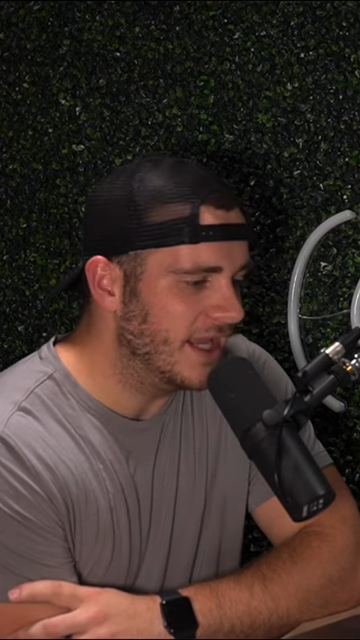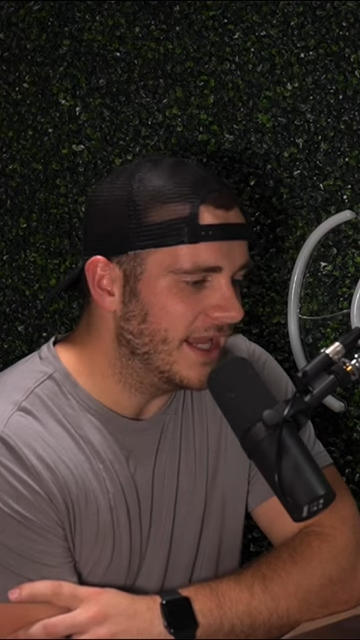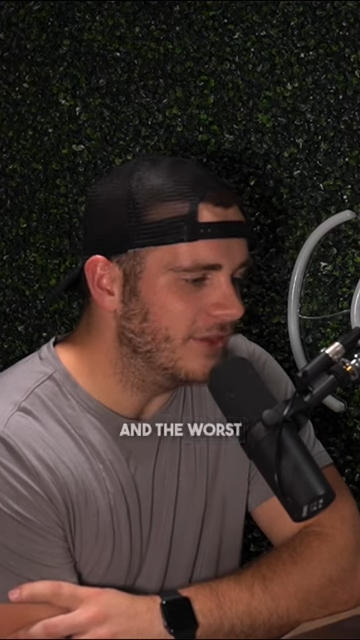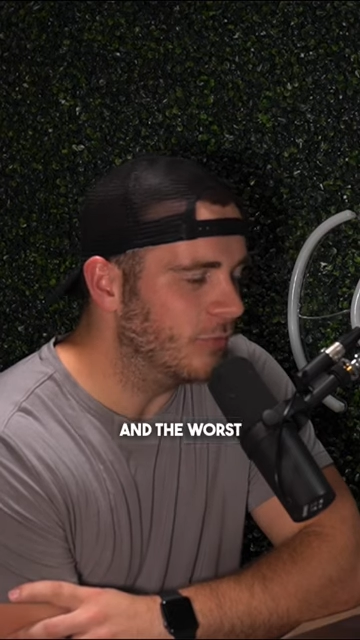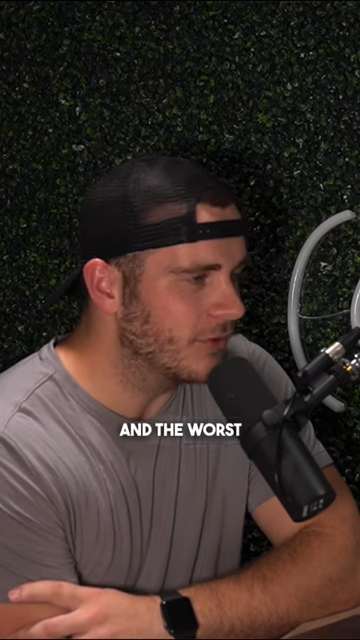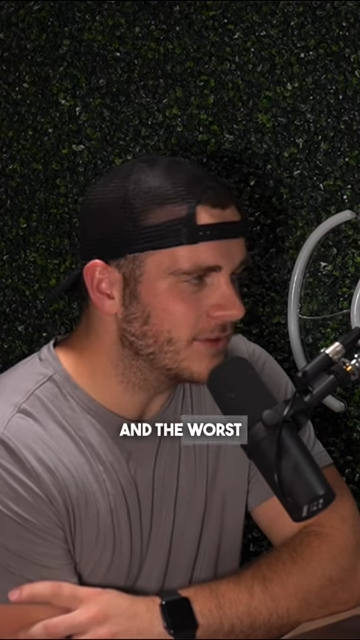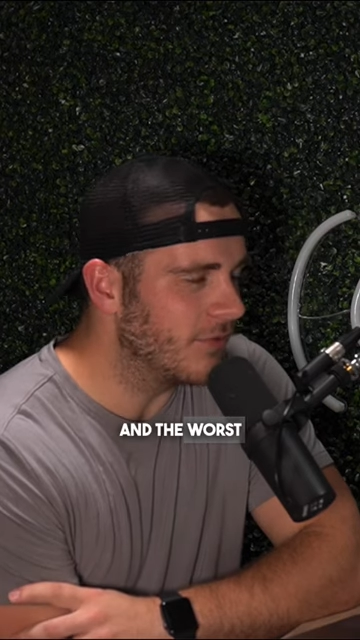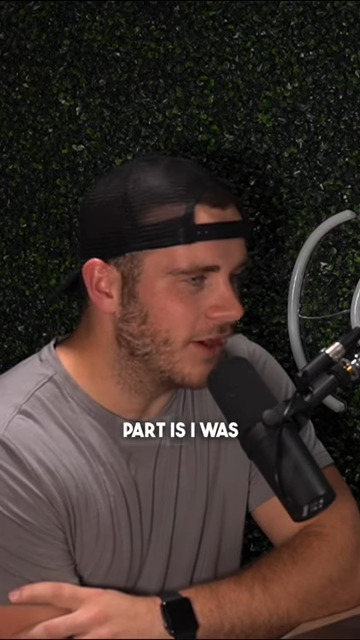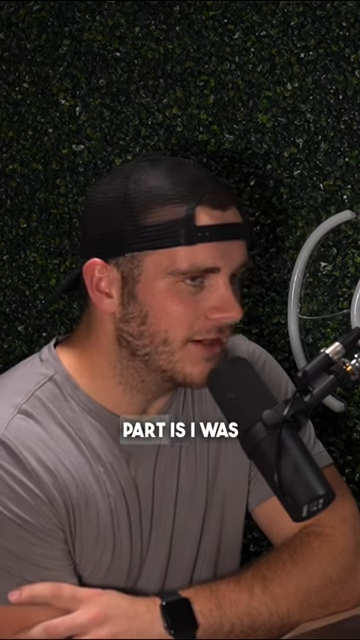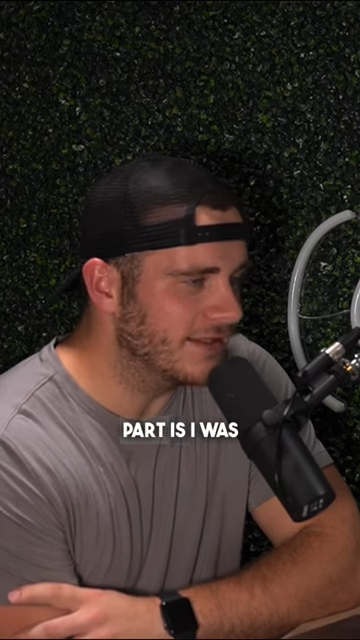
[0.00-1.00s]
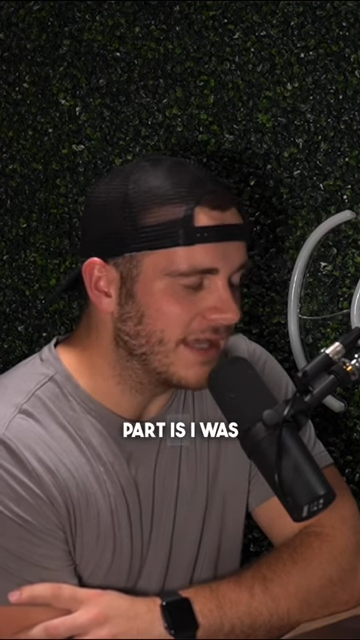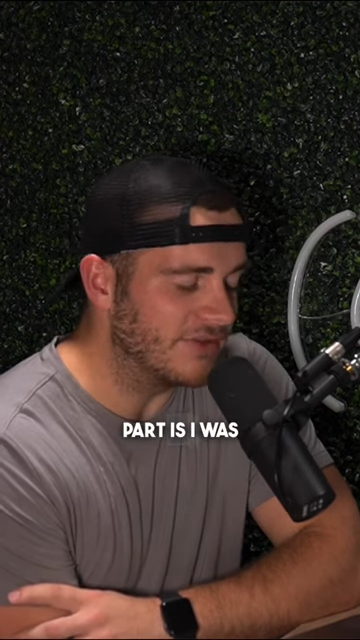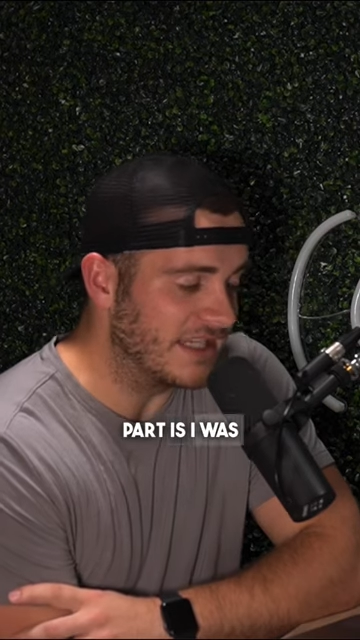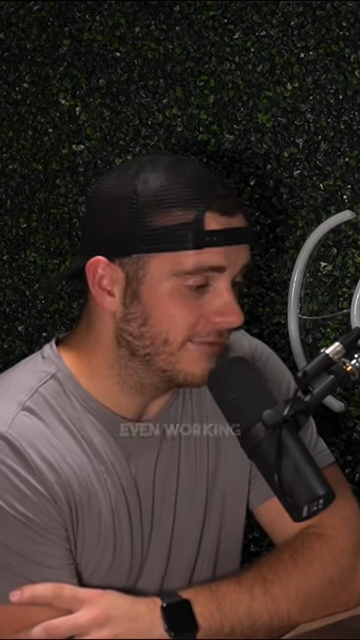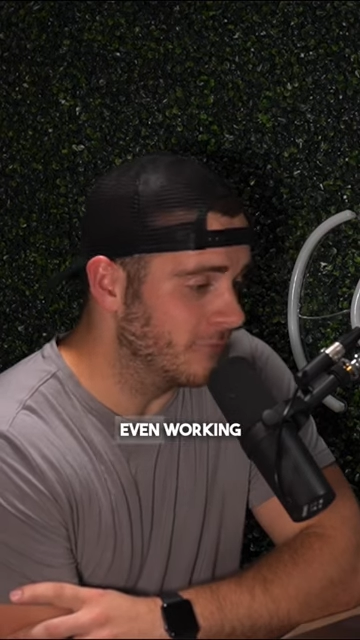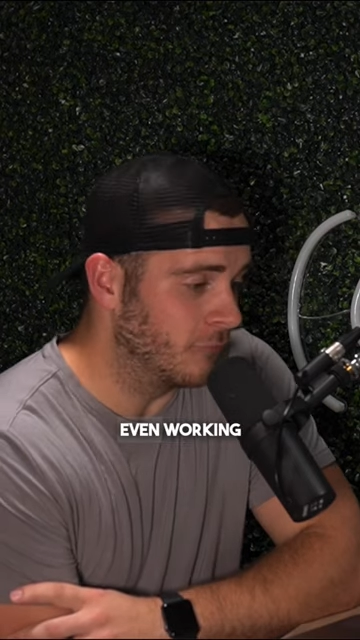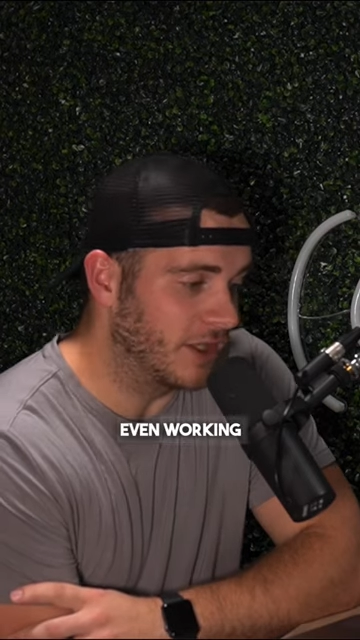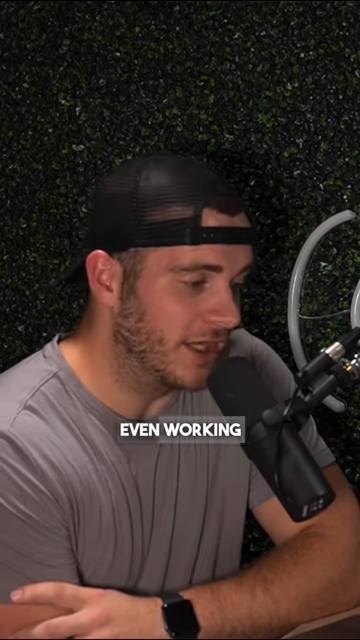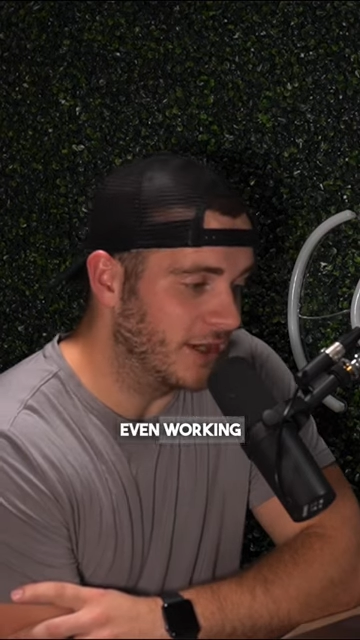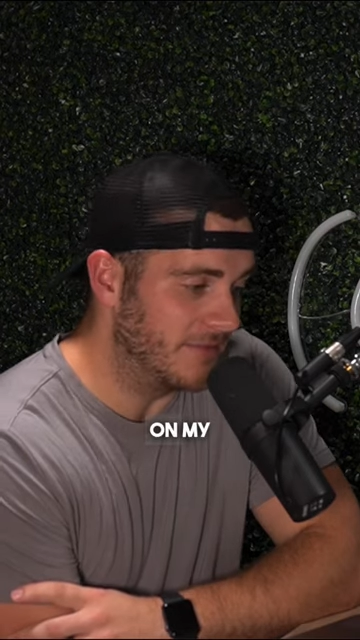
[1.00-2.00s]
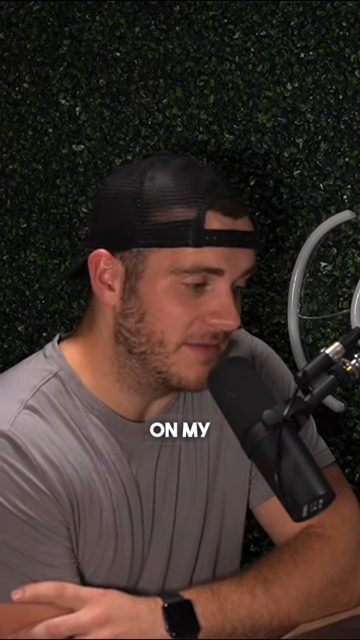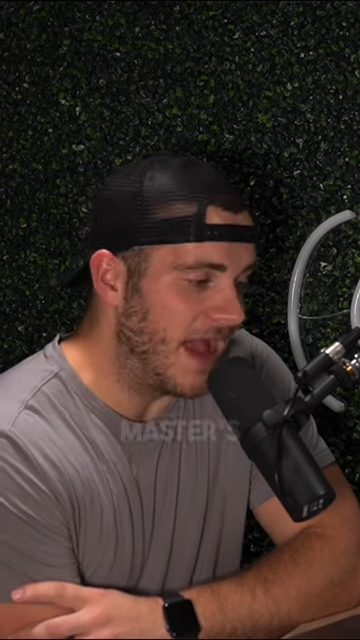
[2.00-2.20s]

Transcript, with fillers: And the worst part is, I was even working on my